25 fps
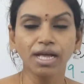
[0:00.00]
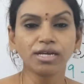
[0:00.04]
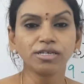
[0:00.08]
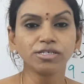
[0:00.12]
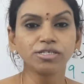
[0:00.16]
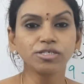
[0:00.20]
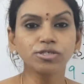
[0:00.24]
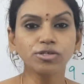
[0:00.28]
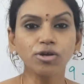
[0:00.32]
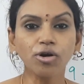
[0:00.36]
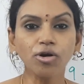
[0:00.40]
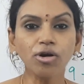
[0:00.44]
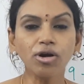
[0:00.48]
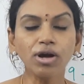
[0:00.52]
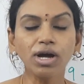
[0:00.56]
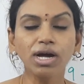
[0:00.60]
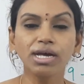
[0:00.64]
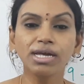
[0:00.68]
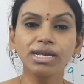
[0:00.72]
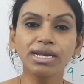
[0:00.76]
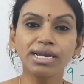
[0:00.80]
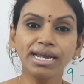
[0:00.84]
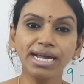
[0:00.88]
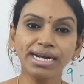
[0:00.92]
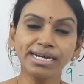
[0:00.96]
So
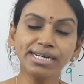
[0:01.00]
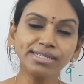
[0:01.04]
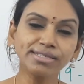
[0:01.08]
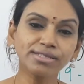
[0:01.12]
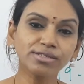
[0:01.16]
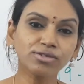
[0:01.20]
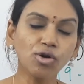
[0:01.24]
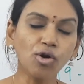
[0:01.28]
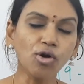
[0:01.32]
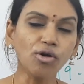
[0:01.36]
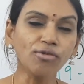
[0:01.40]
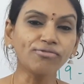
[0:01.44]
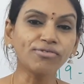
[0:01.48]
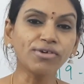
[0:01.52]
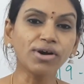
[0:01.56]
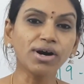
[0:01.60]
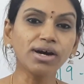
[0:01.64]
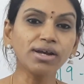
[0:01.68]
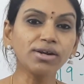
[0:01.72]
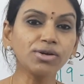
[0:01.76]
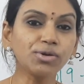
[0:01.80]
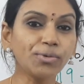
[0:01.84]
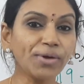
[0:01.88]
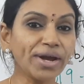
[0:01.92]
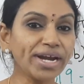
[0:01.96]
let us go for
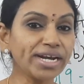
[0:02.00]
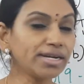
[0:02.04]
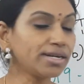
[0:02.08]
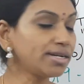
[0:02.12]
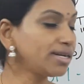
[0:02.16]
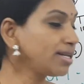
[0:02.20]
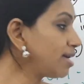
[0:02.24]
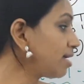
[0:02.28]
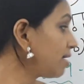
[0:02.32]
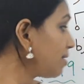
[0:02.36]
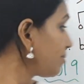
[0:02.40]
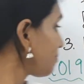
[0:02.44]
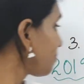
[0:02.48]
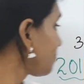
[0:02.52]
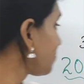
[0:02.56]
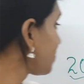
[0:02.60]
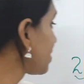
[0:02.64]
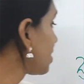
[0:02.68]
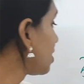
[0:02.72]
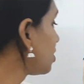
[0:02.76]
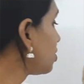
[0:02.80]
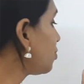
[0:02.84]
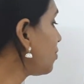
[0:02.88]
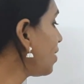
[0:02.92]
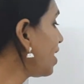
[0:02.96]

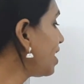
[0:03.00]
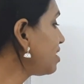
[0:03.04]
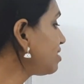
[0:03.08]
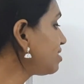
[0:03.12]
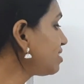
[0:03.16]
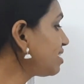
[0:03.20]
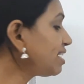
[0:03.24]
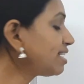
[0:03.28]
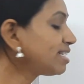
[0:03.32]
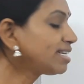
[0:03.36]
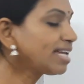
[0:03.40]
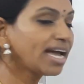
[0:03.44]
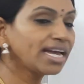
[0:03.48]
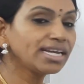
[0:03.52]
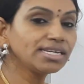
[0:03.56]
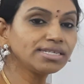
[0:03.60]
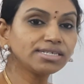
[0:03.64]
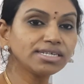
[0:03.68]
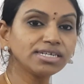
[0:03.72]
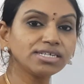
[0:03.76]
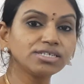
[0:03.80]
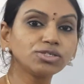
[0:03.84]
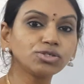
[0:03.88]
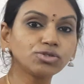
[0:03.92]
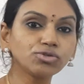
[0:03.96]

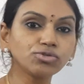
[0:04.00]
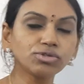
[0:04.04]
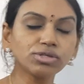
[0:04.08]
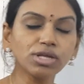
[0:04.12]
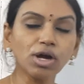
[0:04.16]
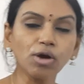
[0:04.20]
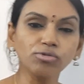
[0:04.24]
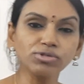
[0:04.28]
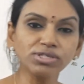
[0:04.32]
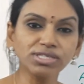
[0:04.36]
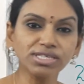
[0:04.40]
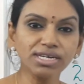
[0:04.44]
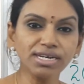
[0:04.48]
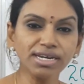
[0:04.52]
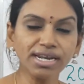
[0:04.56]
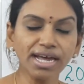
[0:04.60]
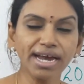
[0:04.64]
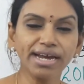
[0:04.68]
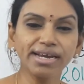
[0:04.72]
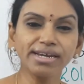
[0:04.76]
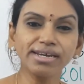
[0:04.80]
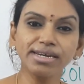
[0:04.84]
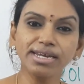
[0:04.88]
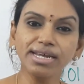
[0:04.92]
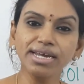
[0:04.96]

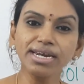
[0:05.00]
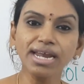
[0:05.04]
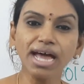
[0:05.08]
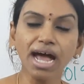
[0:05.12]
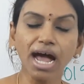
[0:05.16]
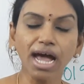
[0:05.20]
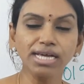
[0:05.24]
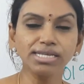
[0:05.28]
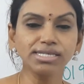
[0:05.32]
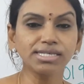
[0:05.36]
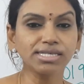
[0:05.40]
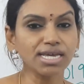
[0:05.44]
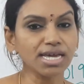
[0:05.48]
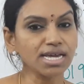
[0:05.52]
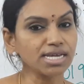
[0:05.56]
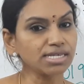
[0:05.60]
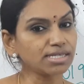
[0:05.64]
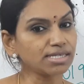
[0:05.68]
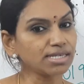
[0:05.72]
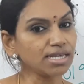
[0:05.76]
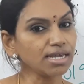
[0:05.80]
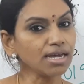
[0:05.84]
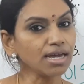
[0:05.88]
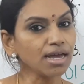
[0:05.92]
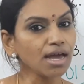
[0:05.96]
2019
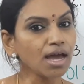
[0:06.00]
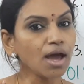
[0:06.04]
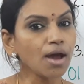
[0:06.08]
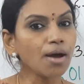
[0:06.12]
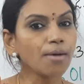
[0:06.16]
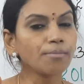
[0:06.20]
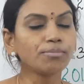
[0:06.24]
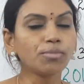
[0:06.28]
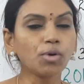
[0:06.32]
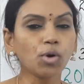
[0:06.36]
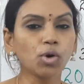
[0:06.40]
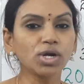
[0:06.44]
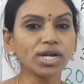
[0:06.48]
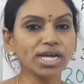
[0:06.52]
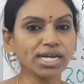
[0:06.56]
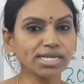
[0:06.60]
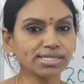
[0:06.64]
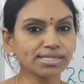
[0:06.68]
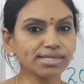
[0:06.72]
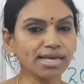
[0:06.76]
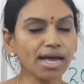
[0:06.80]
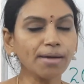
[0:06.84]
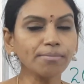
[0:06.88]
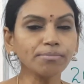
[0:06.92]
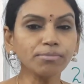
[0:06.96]
ICSE board
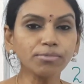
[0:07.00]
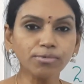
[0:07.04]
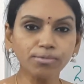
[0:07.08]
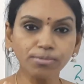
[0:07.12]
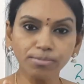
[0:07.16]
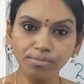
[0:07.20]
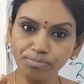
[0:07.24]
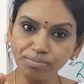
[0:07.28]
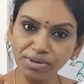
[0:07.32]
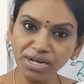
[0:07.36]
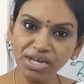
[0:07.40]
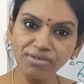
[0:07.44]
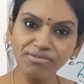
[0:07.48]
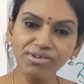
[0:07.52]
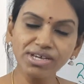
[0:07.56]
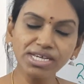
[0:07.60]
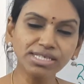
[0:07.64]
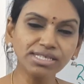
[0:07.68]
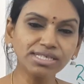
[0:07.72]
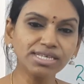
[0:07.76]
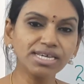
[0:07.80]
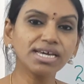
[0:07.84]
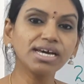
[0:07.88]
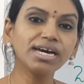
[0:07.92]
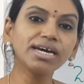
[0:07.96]
exam
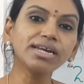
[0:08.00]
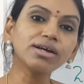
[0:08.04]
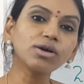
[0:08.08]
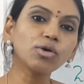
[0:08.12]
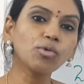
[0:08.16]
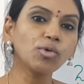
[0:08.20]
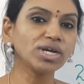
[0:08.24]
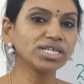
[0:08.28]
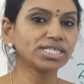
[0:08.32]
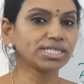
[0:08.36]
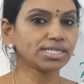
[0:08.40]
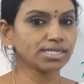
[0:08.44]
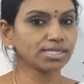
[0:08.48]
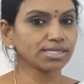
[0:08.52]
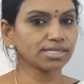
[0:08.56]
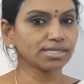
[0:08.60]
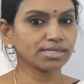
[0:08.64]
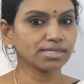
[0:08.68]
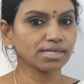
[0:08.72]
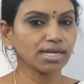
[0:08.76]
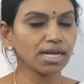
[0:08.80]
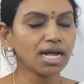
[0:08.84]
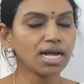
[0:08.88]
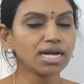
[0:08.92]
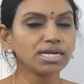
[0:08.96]
previous year
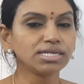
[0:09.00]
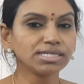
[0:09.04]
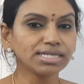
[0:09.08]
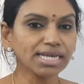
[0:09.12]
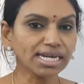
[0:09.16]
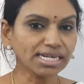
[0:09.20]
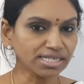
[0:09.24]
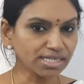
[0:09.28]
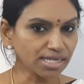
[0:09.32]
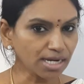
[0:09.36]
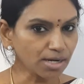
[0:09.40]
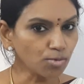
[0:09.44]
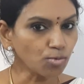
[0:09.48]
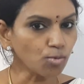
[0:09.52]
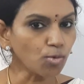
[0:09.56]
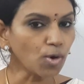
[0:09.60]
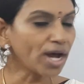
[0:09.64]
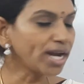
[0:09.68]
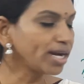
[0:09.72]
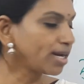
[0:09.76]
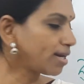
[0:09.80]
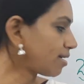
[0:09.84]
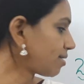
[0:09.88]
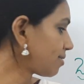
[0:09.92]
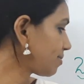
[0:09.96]
questions. Section
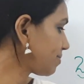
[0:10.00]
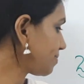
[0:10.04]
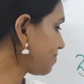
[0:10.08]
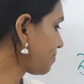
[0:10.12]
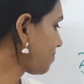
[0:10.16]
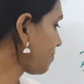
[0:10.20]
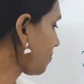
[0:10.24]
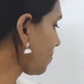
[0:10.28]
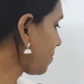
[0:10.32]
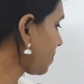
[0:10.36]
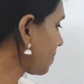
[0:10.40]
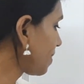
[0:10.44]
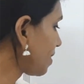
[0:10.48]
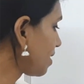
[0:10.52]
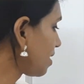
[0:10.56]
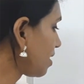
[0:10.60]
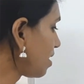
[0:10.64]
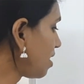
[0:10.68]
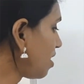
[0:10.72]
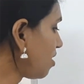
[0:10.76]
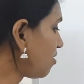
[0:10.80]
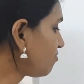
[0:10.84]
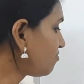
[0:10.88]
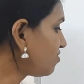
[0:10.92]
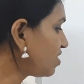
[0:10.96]
1.
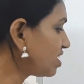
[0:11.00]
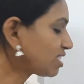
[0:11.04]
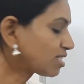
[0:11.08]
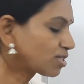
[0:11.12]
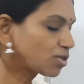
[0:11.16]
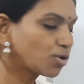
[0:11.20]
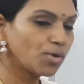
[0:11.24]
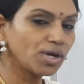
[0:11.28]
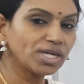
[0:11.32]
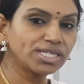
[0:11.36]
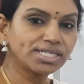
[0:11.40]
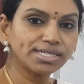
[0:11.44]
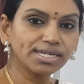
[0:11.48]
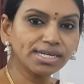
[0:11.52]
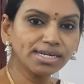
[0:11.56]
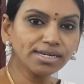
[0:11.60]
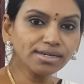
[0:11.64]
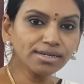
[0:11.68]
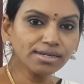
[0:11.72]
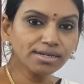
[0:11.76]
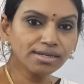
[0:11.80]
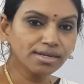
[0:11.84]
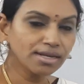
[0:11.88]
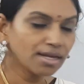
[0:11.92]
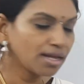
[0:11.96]
First
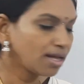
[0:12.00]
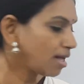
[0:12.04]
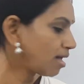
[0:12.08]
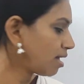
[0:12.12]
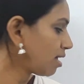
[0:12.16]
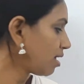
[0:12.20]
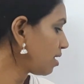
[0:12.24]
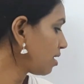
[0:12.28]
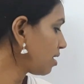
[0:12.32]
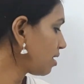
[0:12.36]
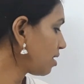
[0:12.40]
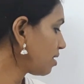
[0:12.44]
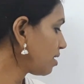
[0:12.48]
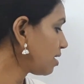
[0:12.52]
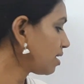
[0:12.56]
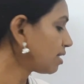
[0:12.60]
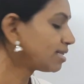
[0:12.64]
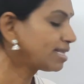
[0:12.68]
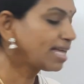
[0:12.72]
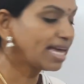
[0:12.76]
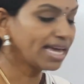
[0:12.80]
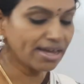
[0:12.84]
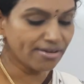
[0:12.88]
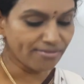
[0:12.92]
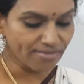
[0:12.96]
question
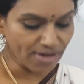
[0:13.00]
they have